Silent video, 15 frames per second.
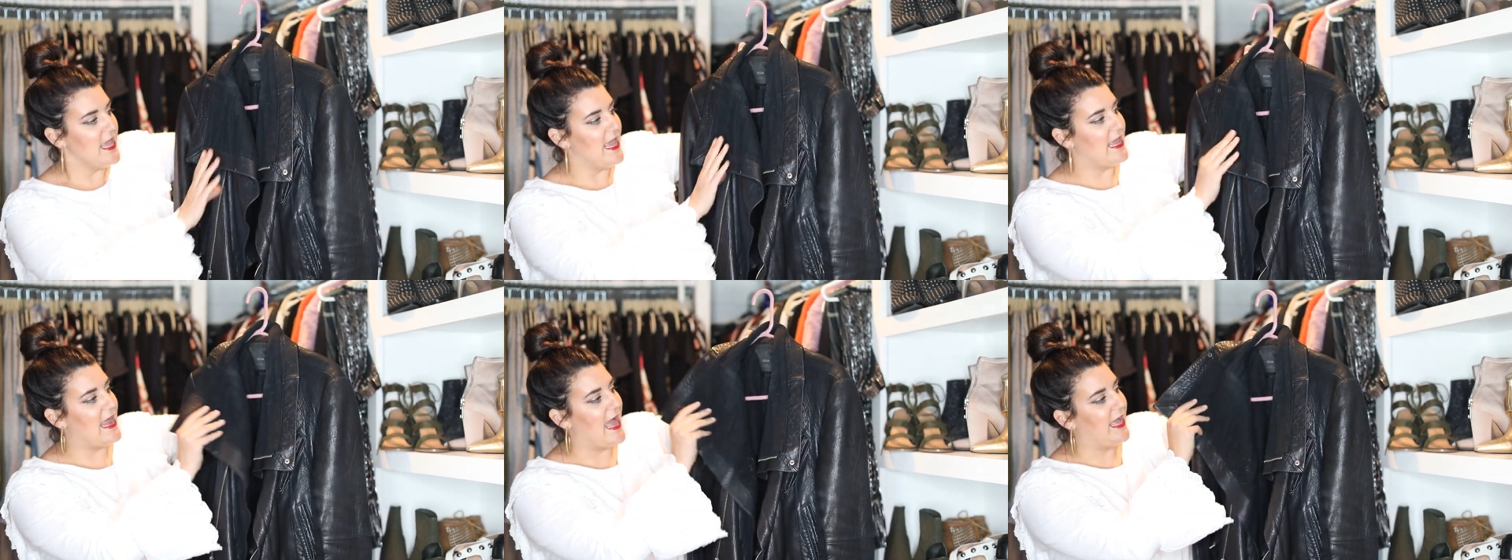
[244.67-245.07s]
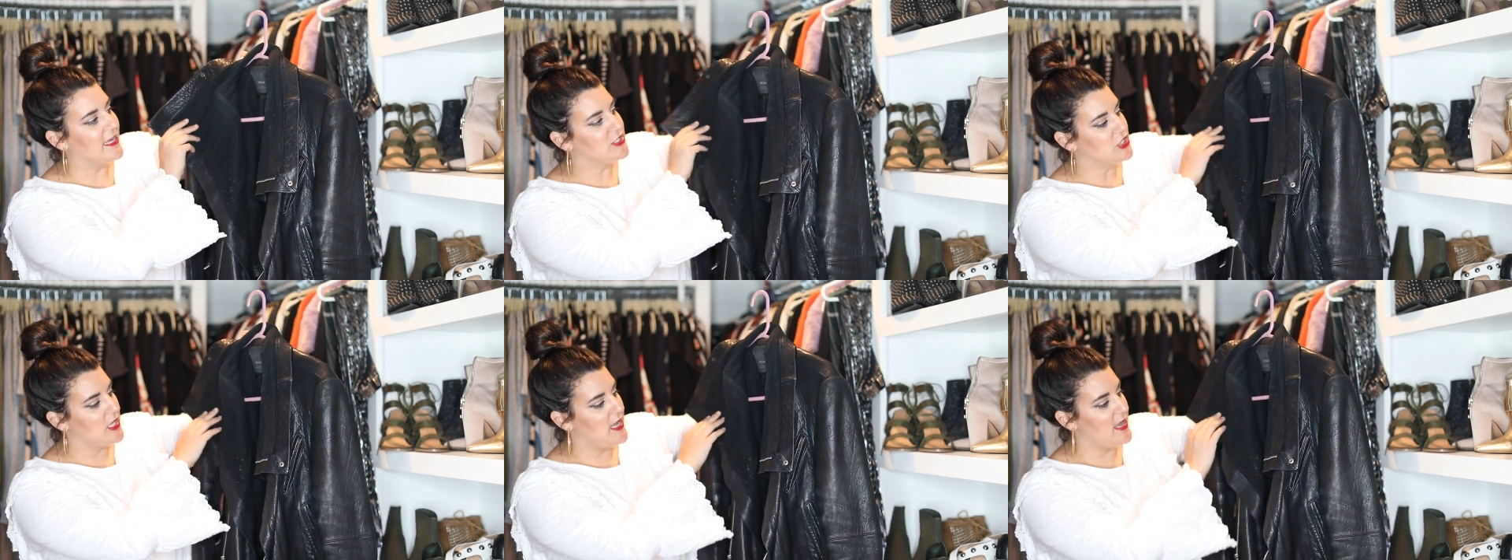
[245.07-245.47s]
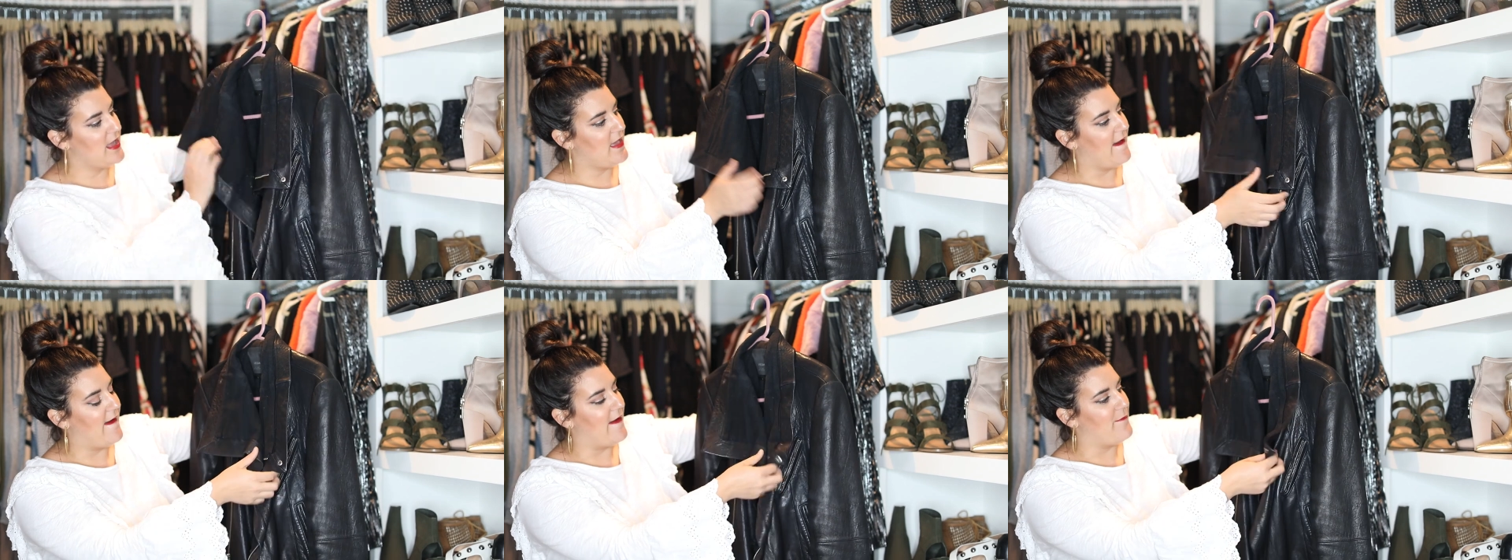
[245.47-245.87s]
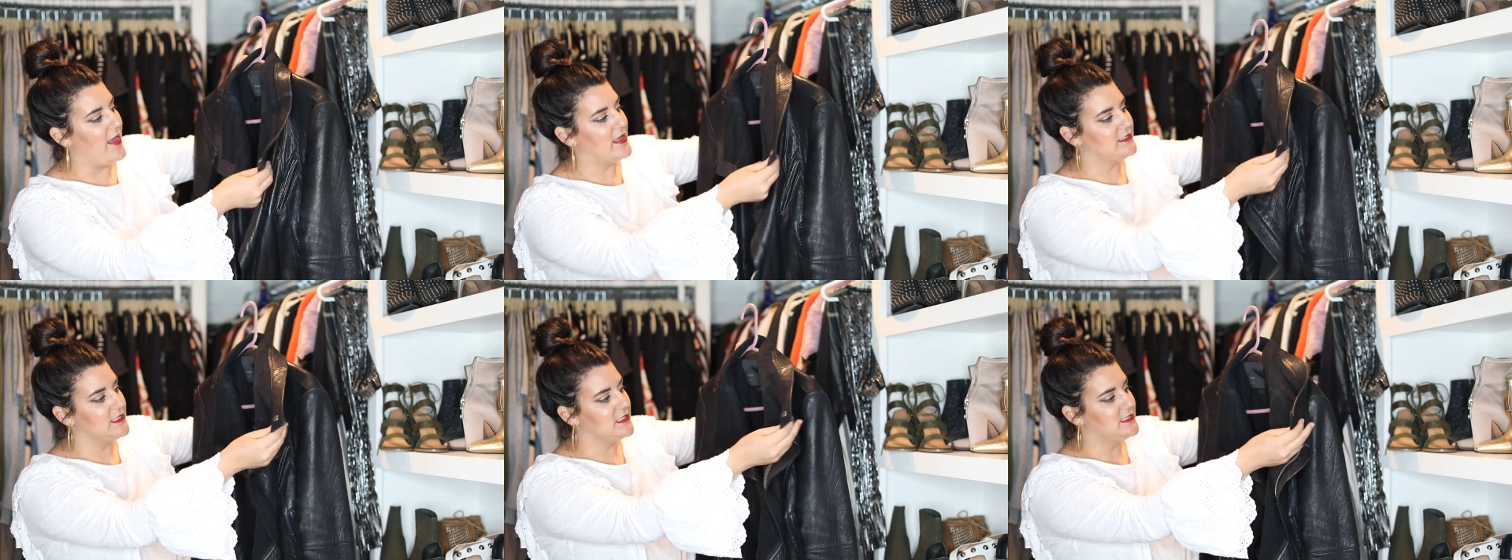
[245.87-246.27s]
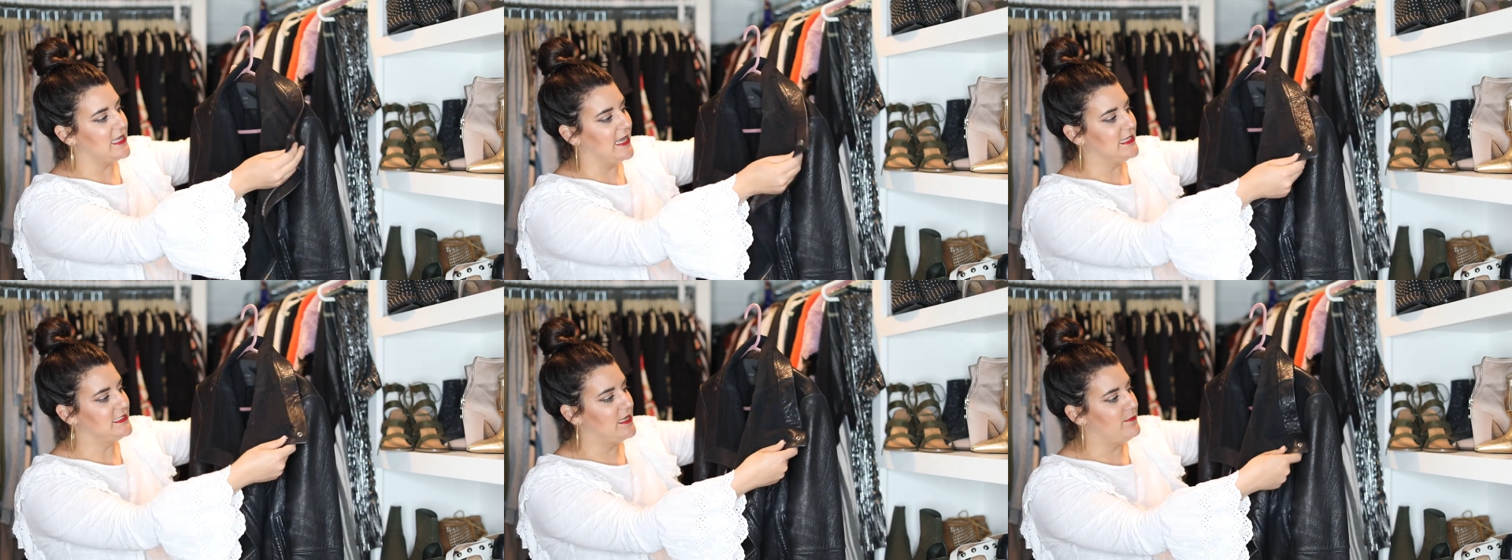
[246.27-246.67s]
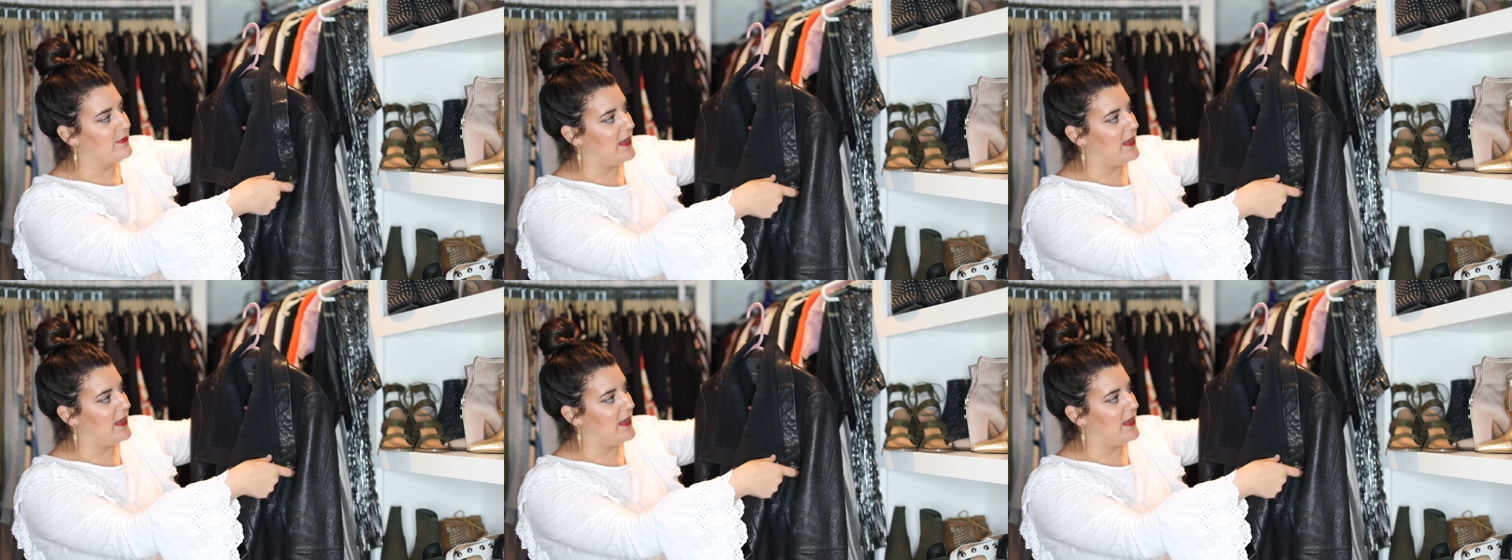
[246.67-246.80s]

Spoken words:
It actually has a side zip,